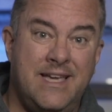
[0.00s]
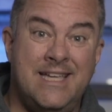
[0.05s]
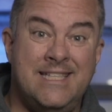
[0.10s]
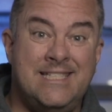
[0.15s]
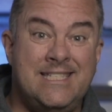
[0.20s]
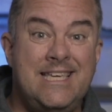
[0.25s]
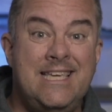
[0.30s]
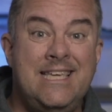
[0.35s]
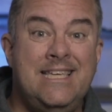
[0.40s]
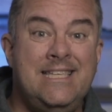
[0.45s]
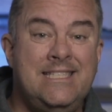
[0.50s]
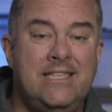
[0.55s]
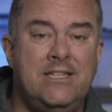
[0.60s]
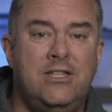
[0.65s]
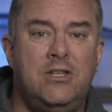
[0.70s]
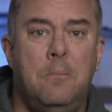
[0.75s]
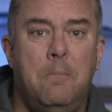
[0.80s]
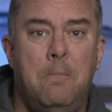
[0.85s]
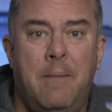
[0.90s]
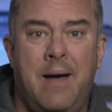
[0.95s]
It's easy
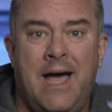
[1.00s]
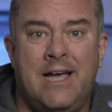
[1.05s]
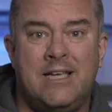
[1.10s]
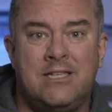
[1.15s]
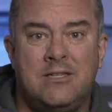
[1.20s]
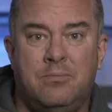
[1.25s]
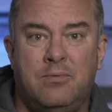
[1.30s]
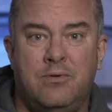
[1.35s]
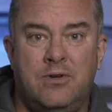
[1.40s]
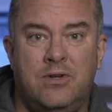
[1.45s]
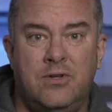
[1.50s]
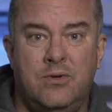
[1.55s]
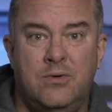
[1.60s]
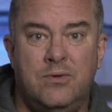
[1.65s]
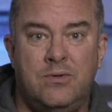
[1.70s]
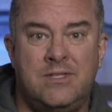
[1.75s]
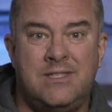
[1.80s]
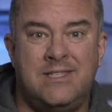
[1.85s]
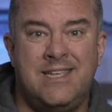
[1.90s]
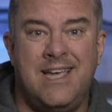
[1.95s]
to mass
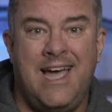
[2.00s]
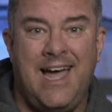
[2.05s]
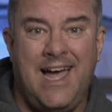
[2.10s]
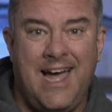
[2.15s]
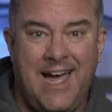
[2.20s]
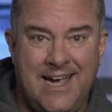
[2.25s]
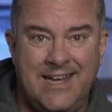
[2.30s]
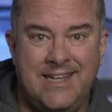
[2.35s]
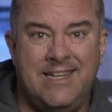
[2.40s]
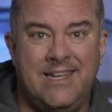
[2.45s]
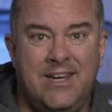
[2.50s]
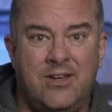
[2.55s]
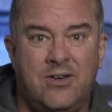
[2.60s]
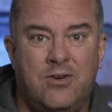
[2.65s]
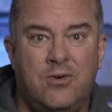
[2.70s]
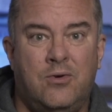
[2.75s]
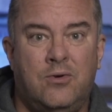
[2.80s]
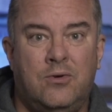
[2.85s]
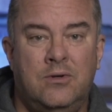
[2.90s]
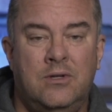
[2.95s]
produce
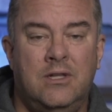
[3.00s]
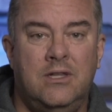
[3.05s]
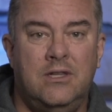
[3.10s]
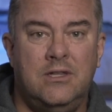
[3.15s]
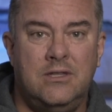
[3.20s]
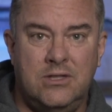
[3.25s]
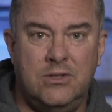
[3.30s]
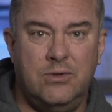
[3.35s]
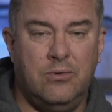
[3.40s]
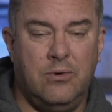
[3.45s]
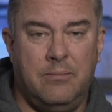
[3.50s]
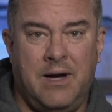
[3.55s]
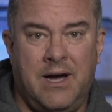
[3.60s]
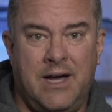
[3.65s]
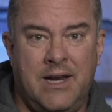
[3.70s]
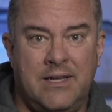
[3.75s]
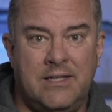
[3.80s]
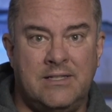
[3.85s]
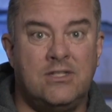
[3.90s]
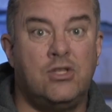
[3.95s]
identical lure
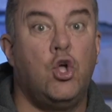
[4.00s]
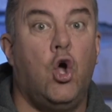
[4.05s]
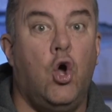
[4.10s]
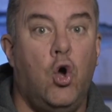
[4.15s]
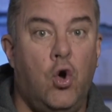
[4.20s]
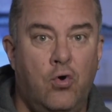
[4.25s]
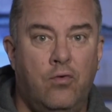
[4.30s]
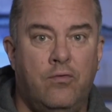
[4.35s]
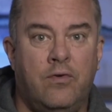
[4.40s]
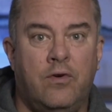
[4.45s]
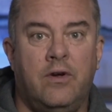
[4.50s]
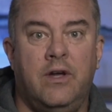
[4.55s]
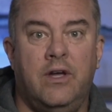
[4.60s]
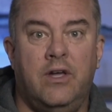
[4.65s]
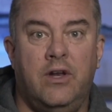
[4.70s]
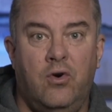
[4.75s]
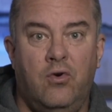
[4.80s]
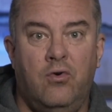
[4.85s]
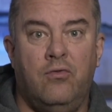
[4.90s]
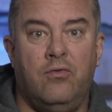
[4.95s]
bodies over
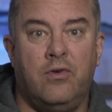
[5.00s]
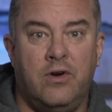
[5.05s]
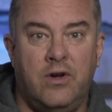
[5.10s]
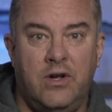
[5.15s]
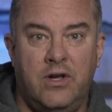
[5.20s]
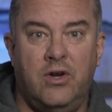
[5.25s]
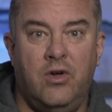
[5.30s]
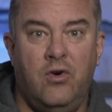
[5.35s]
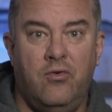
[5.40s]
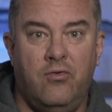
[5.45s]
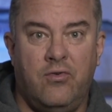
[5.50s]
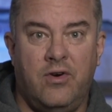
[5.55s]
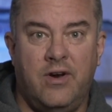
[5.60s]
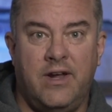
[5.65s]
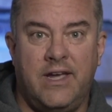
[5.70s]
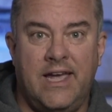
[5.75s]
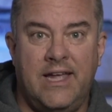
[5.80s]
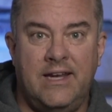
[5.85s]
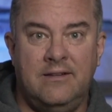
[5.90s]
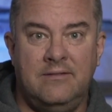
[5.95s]
and over and over
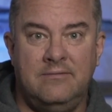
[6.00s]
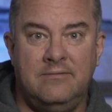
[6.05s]
again.